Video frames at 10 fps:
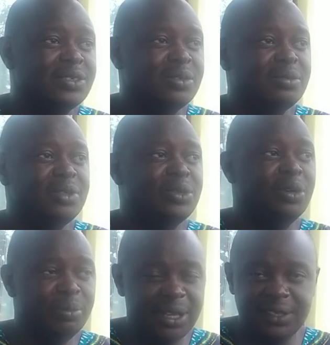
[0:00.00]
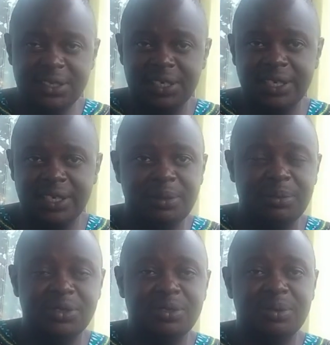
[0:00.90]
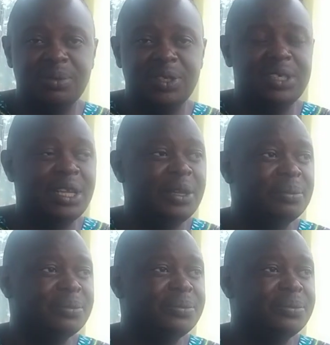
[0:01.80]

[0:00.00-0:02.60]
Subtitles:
So we go basic most of the time.